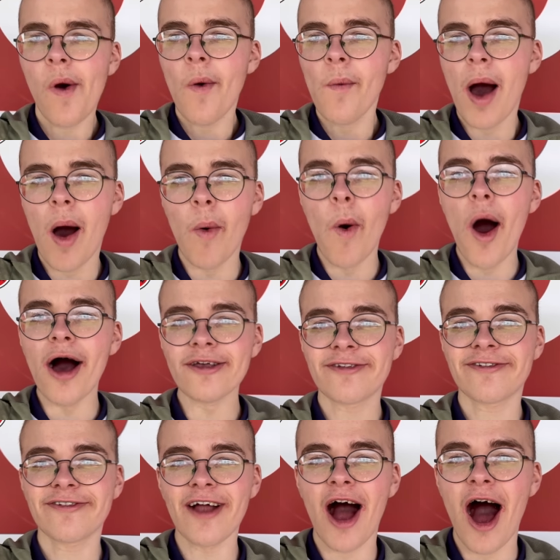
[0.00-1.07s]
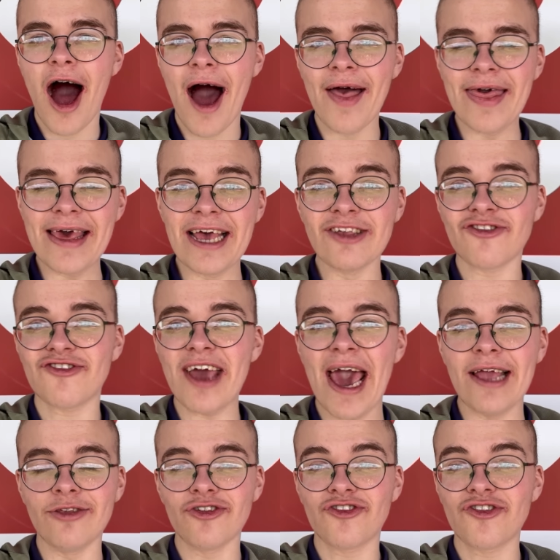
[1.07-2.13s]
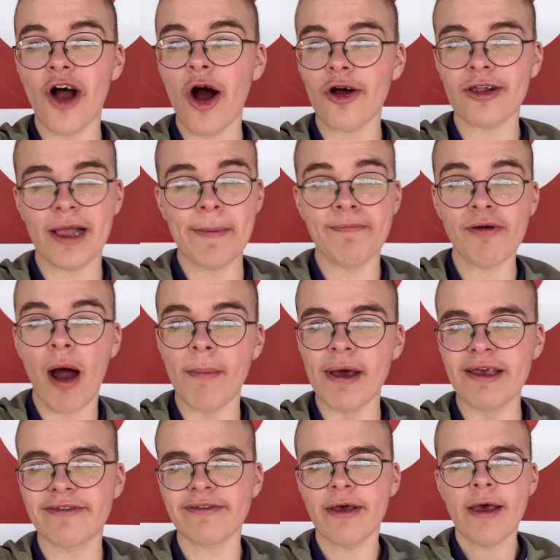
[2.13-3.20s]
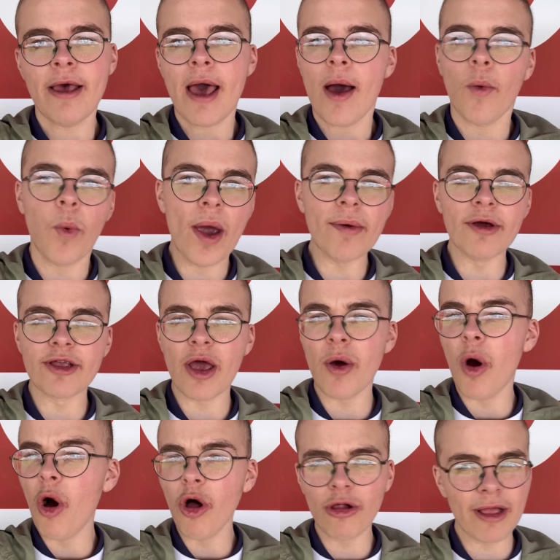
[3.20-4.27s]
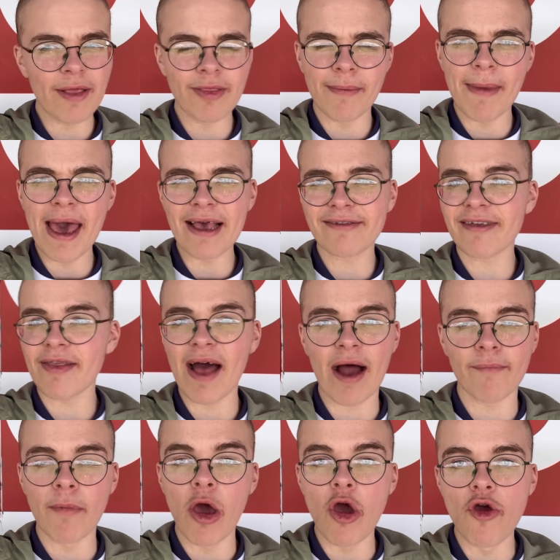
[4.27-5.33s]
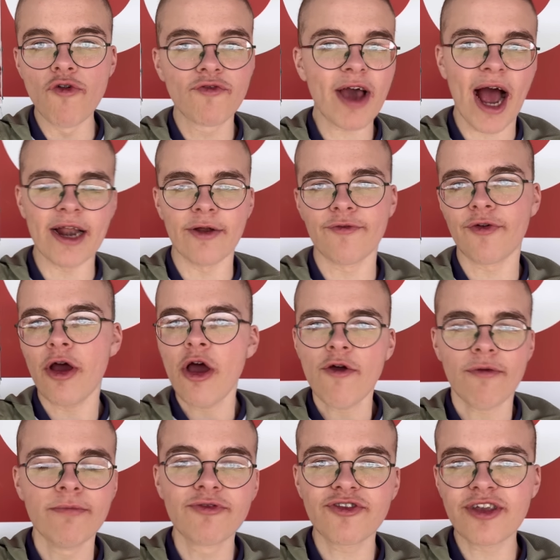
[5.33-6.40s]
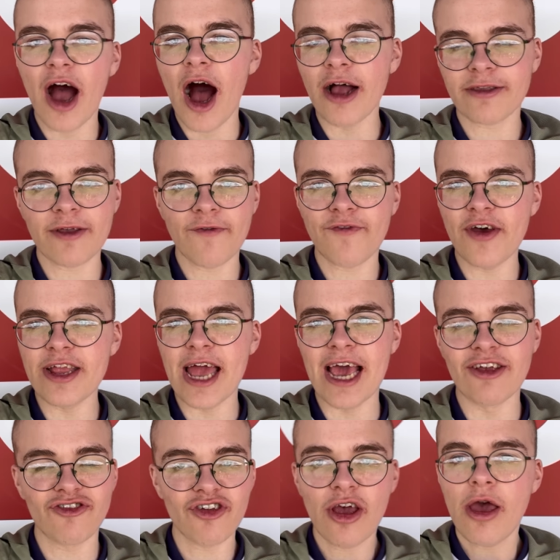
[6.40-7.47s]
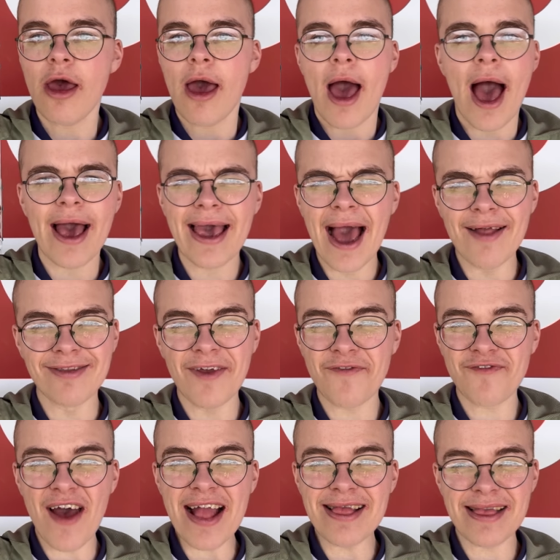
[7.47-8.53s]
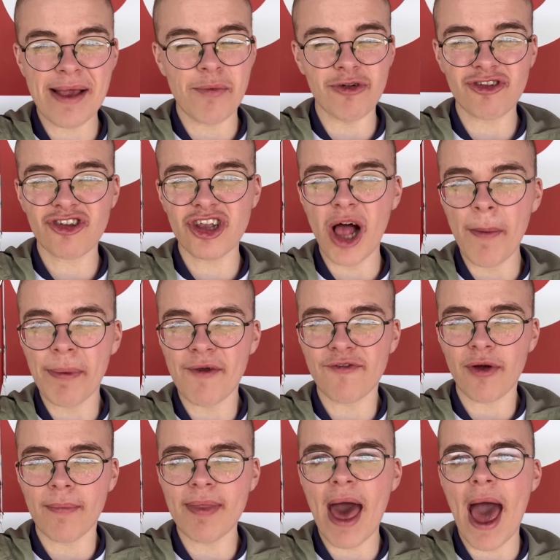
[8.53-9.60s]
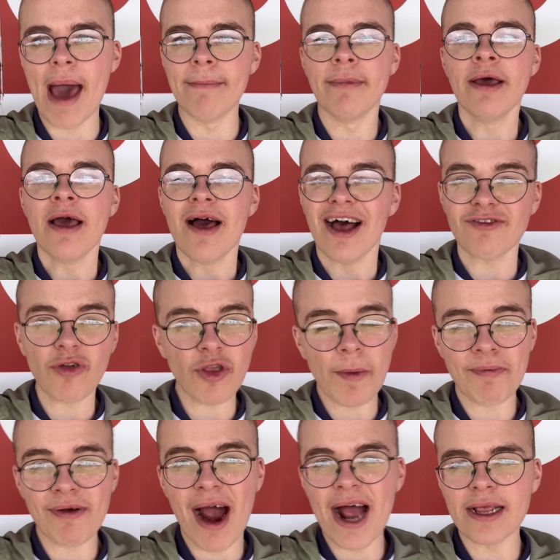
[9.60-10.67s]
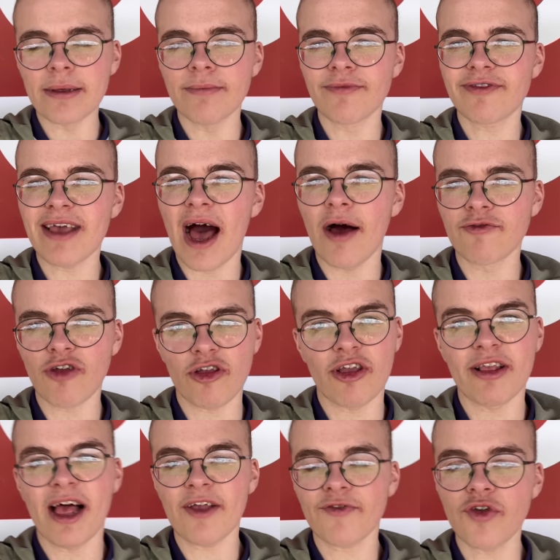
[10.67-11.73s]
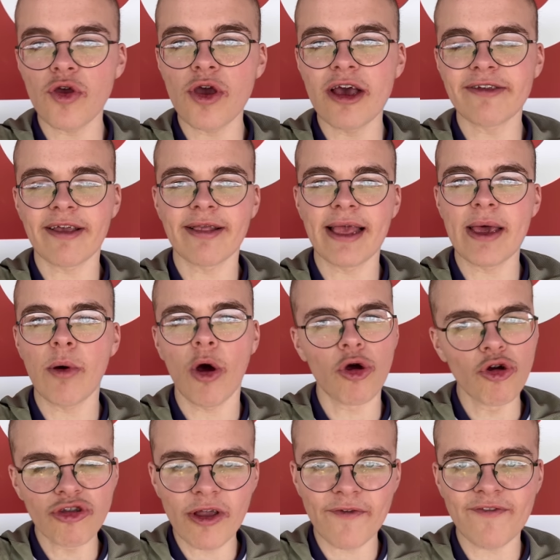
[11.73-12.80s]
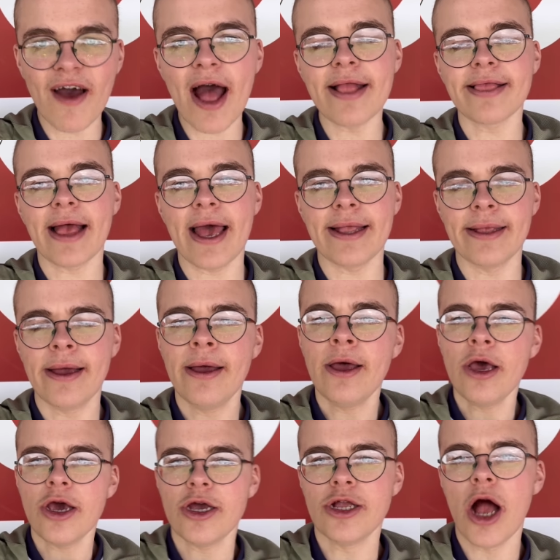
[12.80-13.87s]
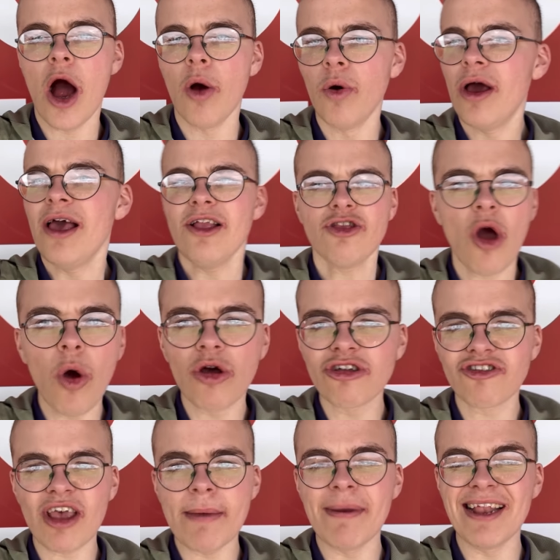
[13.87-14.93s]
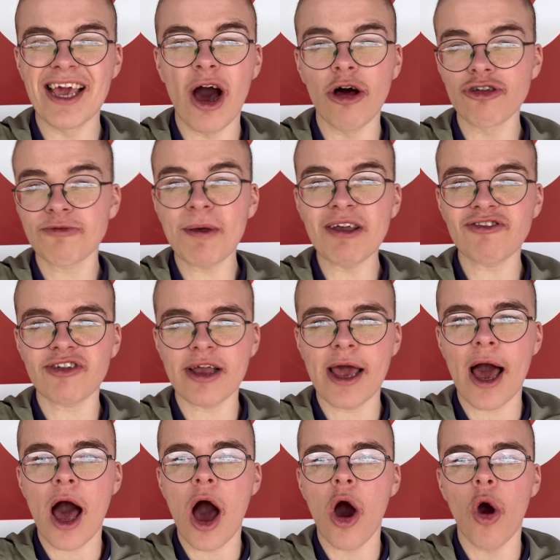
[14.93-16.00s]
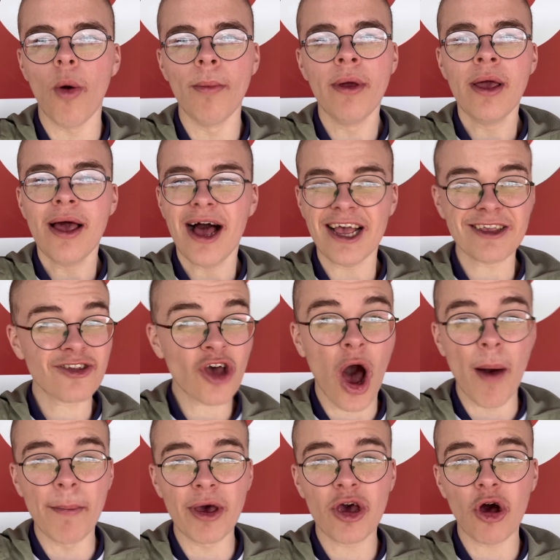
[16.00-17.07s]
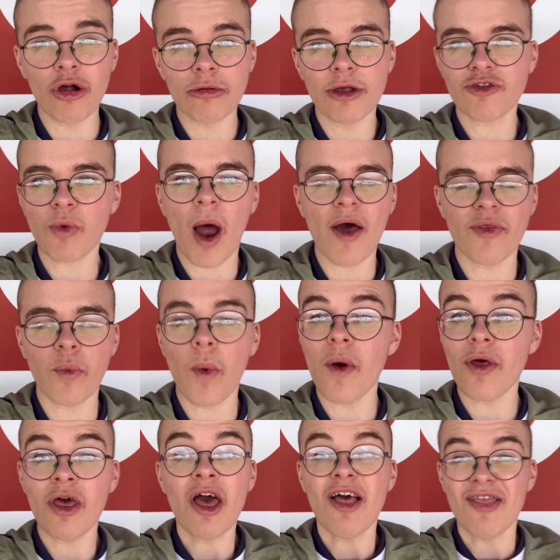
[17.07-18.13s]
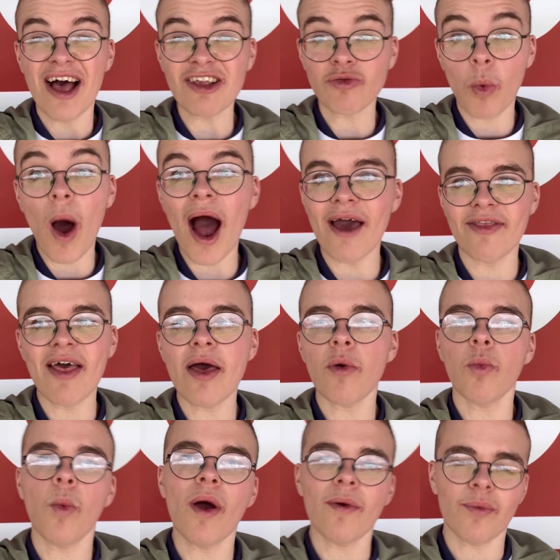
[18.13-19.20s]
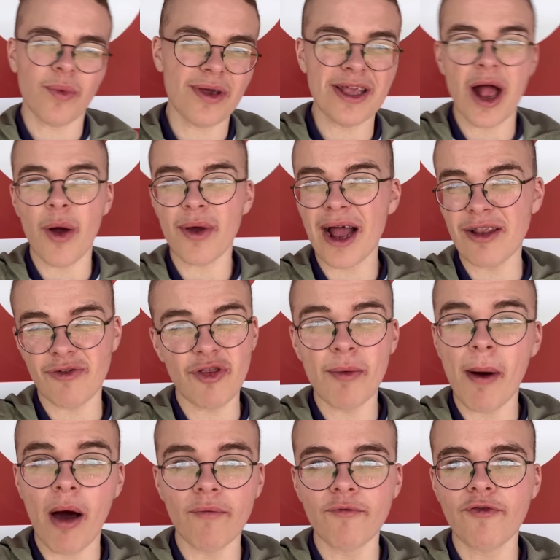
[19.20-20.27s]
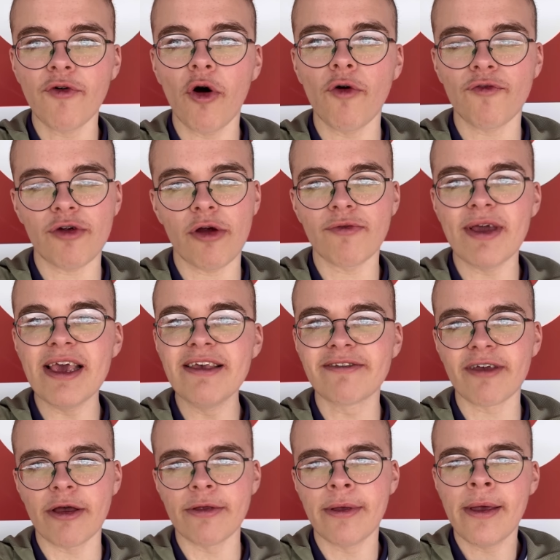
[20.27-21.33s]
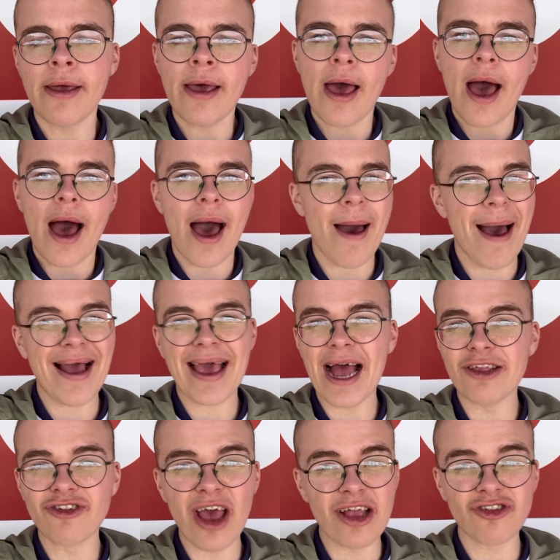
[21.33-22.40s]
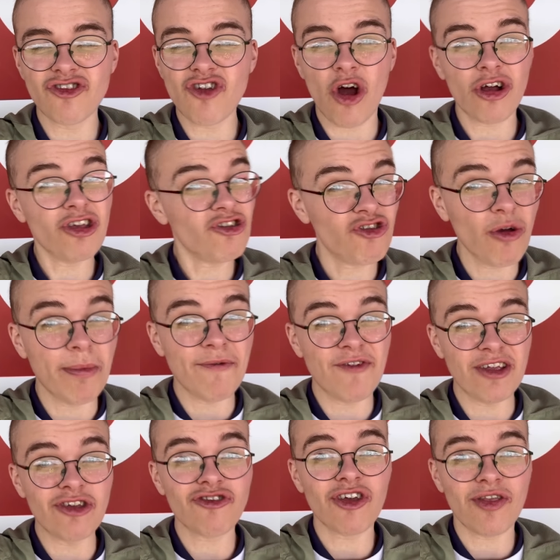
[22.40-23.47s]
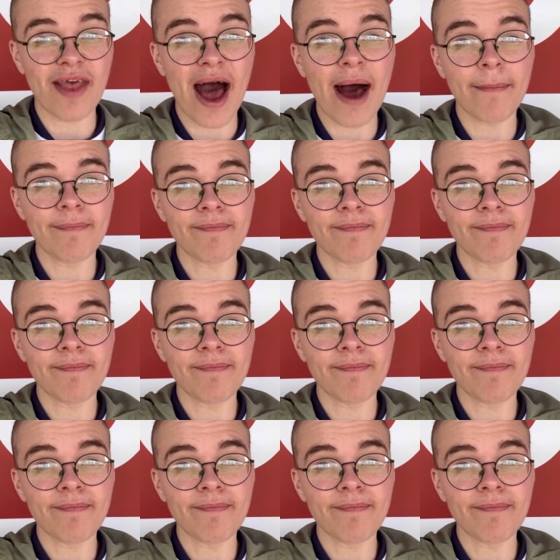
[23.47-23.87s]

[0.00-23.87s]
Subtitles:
Well, what a start! I think it's Jaden Stockley. Promise, we were all in the mix in that move, kind of from start to finish. Again, defending was sloppy from them. That's what they prided themselves on the last few years in the league. Well, good defending, you know, don't concede many goals, especially at home. That's comical. That's why they, you know, kind of in the bottom four for a reason. Again, Jaden Stockley should be finishing that.